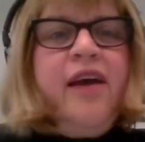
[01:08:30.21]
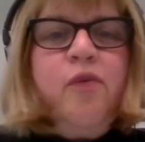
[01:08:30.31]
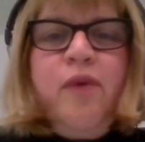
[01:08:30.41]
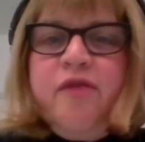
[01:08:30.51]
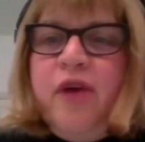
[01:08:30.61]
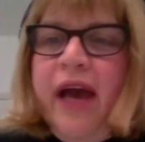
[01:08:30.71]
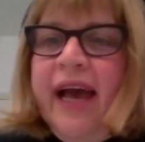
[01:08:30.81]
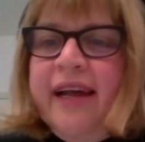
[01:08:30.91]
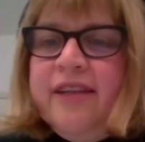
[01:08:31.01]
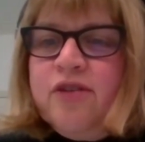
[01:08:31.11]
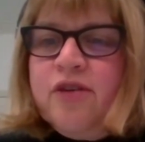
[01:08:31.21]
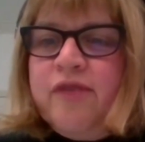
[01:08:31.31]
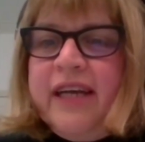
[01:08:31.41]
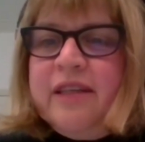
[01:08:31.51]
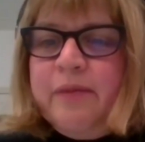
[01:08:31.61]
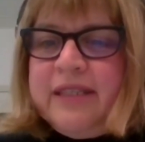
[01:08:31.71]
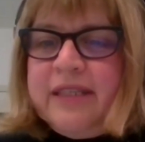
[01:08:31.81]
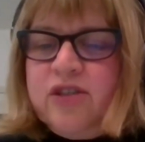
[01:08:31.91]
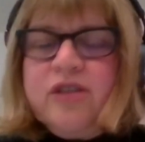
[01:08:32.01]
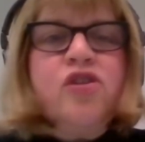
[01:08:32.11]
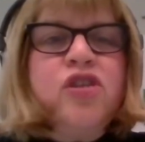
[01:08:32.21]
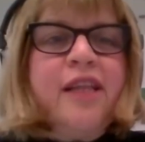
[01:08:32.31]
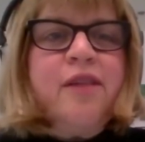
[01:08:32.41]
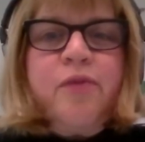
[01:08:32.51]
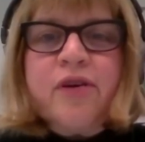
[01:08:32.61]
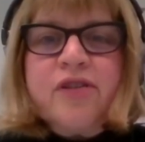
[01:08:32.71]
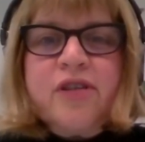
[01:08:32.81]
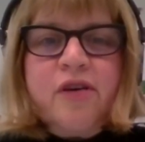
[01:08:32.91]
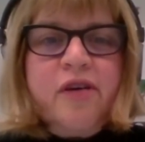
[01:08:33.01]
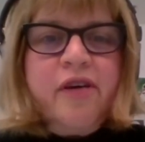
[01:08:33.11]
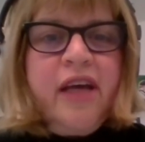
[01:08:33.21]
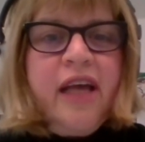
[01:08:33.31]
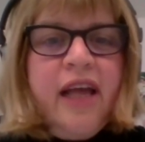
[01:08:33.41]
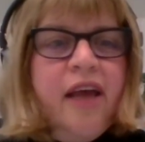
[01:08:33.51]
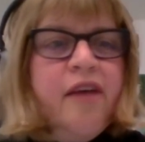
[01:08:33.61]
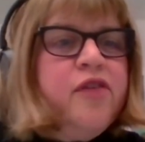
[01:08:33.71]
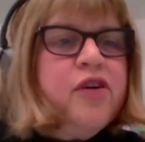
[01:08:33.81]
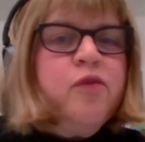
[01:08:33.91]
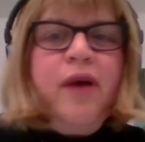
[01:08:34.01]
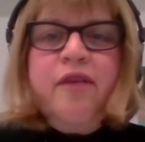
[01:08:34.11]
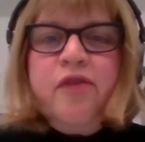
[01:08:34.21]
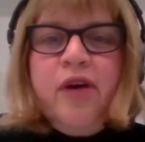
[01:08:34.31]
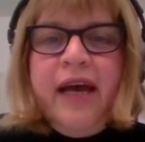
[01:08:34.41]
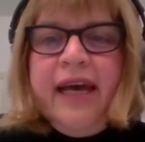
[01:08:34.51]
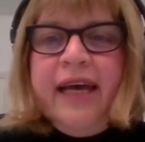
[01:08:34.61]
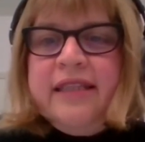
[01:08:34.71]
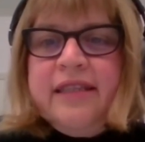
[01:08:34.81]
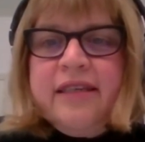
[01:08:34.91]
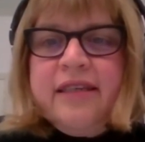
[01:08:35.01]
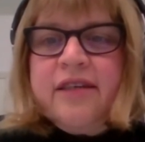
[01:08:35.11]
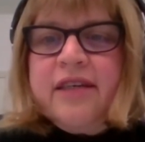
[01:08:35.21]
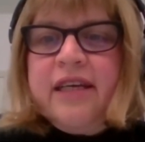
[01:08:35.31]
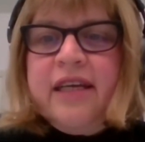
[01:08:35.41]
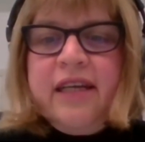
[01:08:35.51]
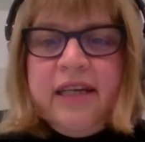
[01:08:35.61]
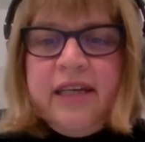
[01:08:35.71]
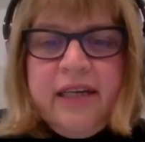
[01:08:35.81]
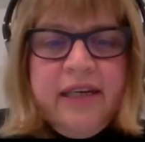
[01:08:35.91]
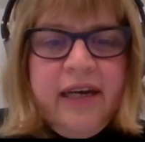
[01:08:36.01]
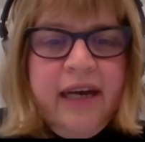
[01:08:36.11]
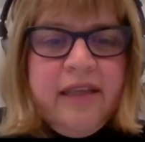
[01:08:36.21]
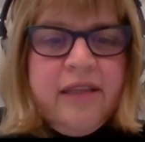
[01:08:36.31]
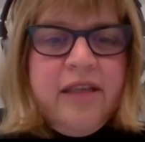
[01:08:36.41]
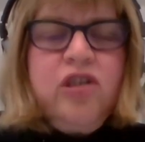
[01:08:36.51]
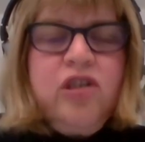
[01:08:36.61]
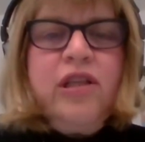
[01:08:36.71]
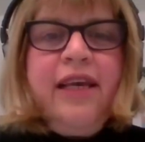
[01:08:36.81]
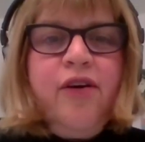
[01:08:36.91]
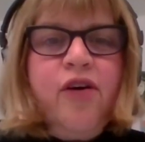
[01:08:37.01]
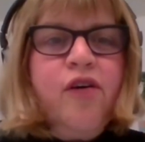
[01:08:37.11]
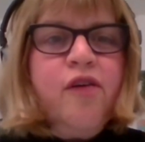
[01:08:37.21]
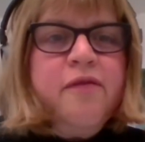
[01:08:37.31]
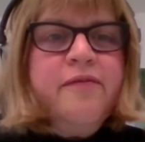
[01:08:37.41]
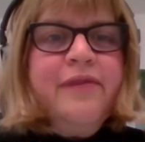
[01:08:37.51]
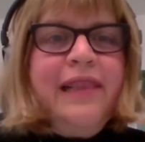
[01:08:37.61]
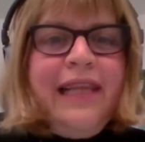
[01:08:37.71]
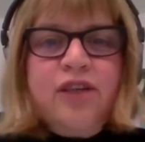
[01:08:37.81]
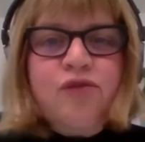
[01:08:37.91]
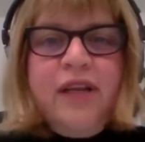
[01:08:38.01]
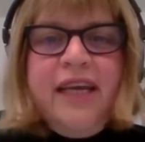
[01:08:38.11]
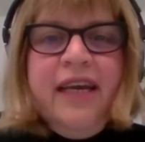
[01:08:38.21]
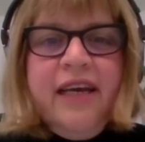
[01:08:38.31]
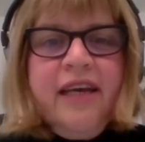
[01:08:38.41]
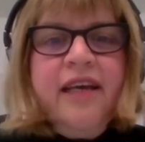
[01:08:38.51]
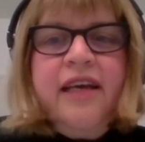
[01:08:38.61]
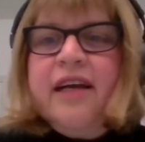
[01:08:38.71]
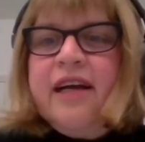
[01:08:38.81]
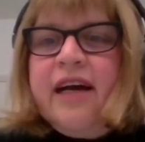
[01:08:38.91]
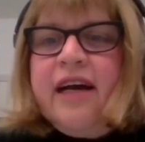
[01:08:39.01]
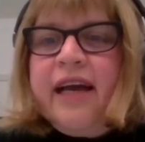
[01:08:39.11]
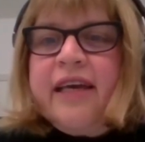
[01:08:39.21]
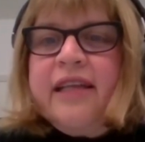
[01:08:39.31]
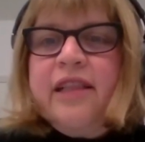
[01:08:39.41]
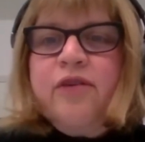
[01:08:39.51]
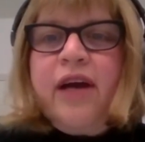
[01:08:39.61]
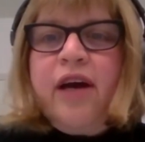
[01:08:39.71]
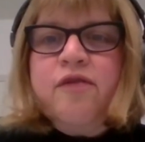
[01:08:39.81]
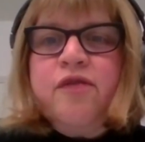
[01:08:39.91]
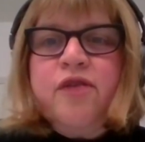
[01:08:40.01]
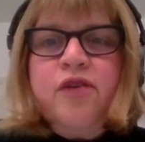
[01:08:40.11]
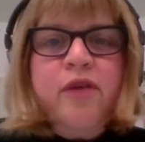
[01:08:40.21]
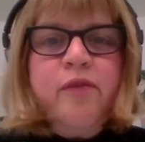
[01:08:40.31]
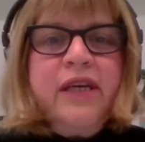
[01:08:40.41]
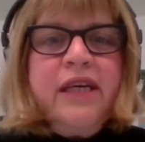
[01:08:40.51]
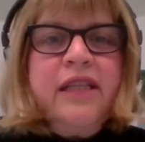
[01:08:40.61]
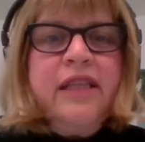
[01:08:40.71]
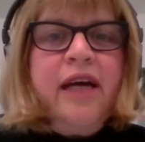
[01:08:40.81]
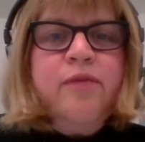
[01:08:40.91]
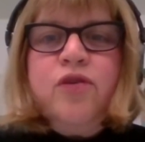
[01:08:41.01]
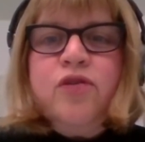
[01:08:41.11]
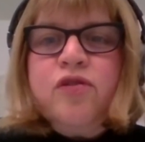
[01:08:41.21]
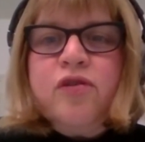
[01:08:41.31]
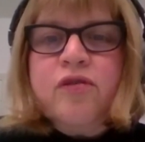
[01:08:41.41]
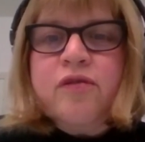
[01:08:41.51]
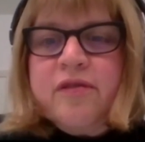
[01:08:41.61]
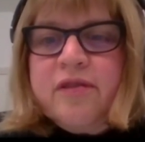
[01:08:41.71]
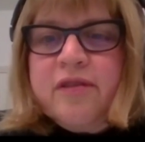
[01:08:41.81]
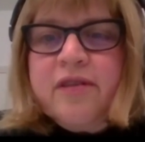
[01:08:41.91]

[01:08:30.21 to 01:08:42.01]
either wave your hand or write a message in the chat box. So if you can wave your hand, either digitally or literally, I can look out for you and we can unmute you.